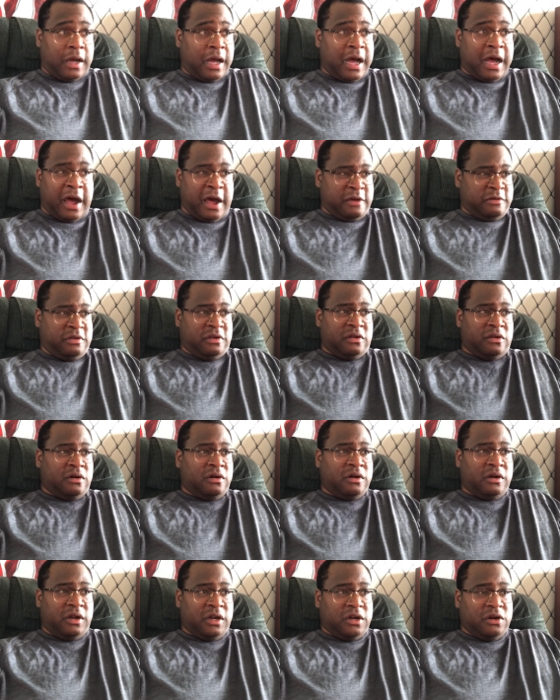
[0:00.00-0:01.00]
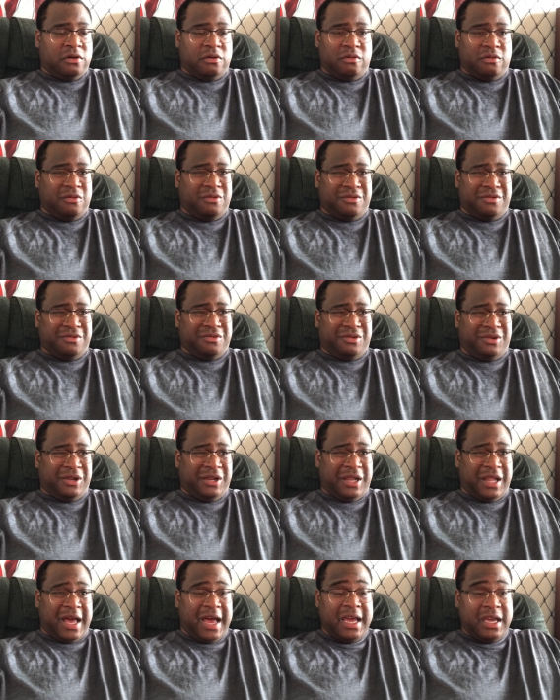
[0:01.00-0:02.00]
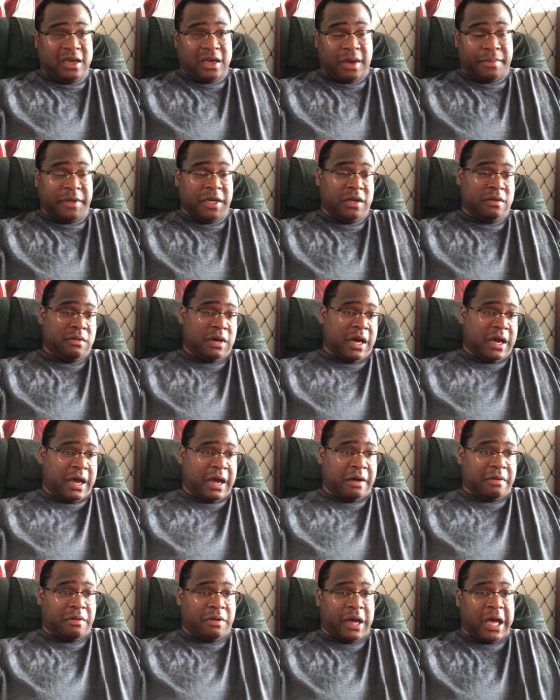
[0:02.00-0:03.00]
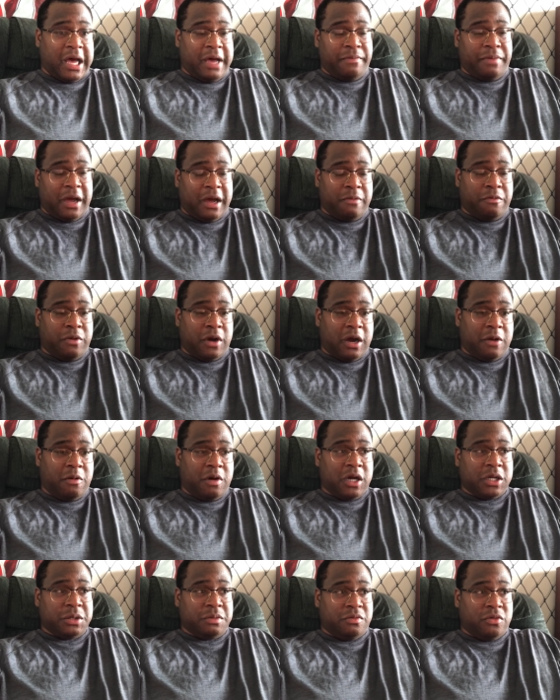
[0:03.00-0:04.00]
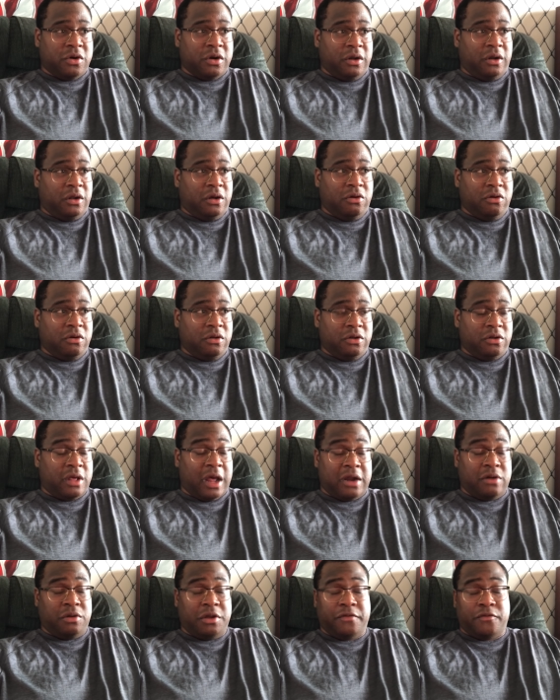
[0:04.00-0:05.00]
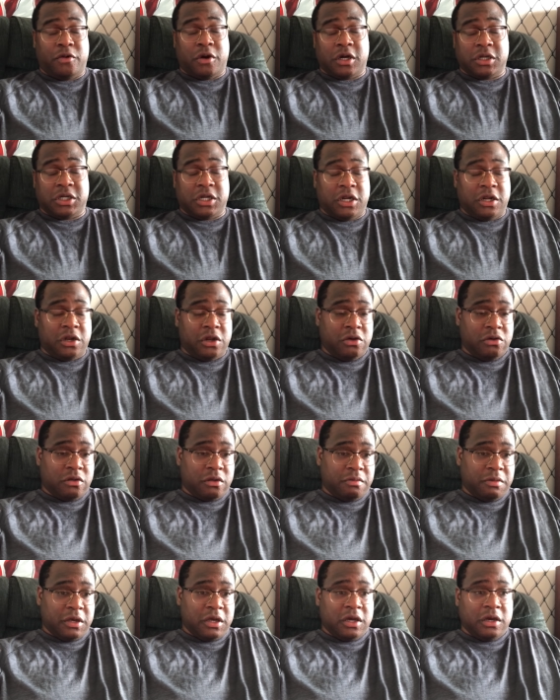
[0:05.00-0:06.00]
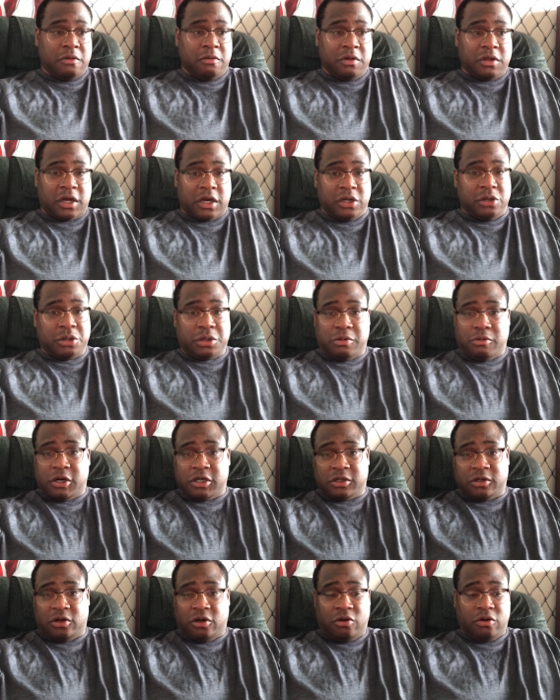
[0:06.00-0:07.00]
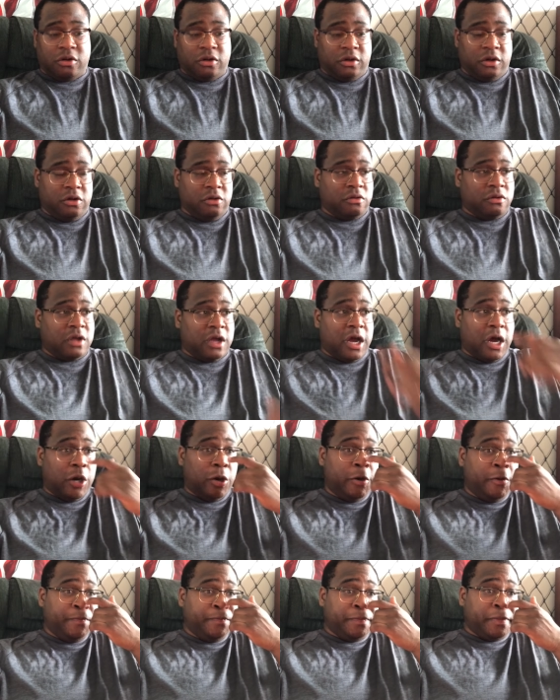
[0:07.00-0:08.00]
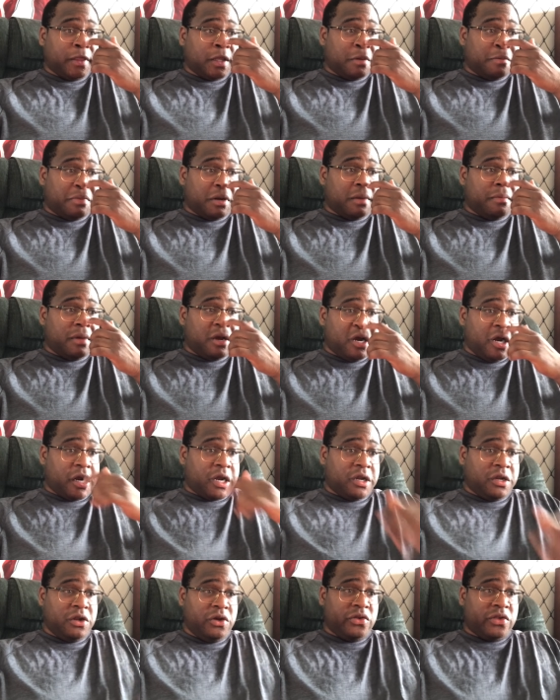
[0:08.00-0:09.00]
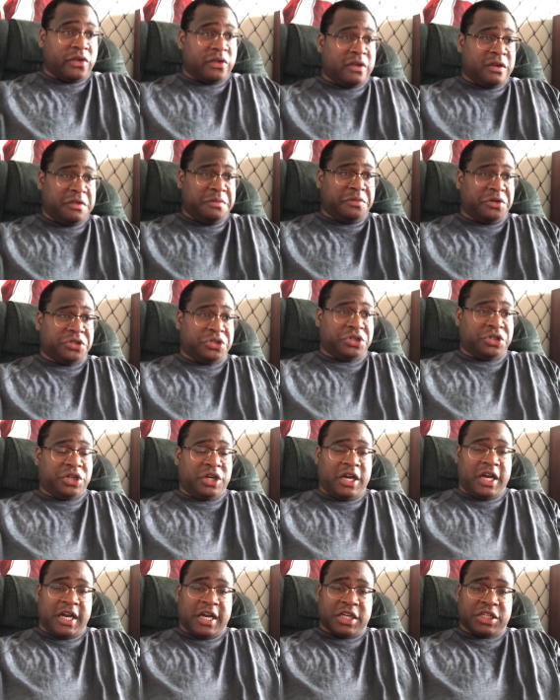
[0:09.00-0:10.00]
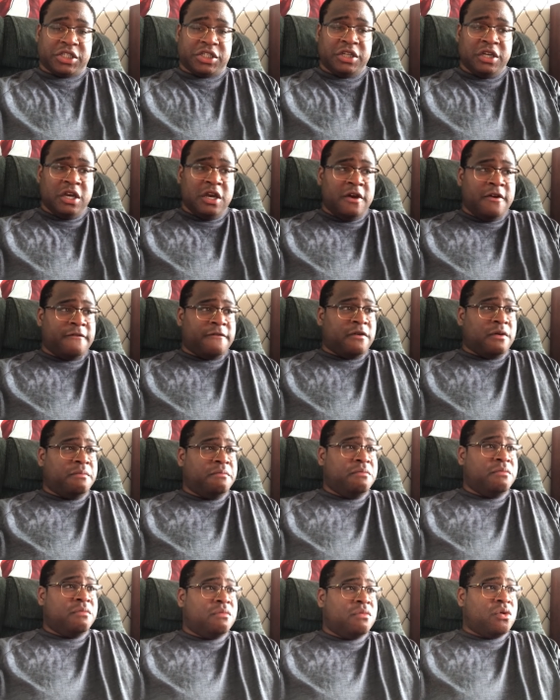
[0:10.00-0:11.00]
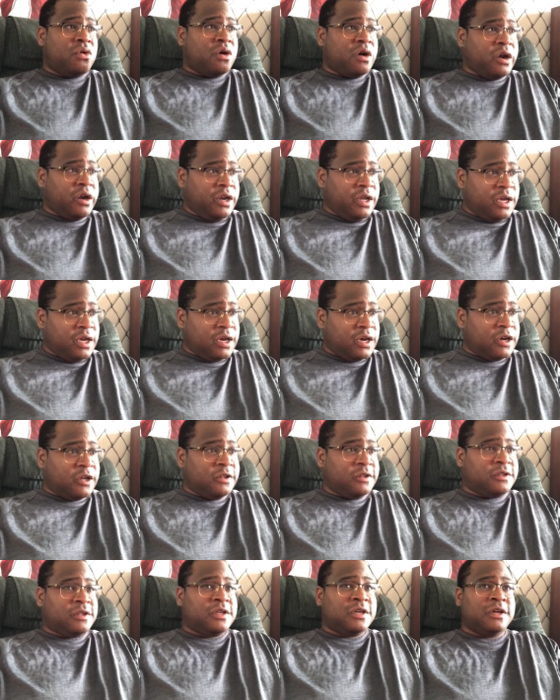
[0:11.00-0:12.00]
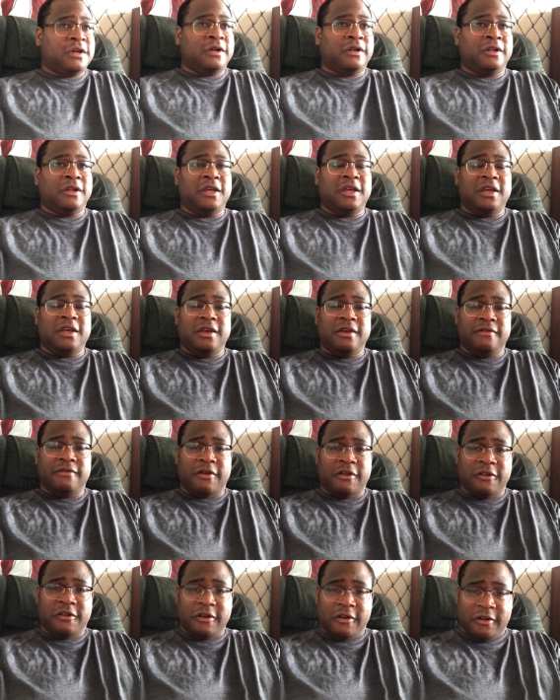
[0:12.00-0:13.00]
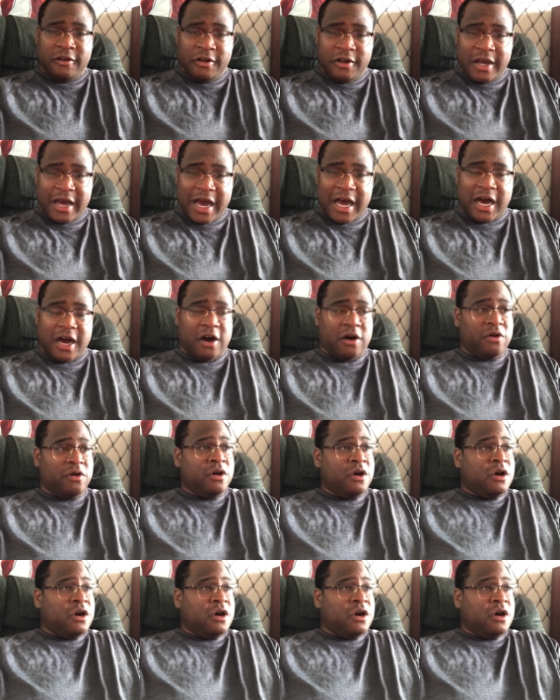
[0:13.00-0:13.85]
I certainly don't like. I mean, I, I, I, watch more local news. I don't even watch any news to begin with. I usually watch local news now. But American news is nothing but trash. From morning until e until now,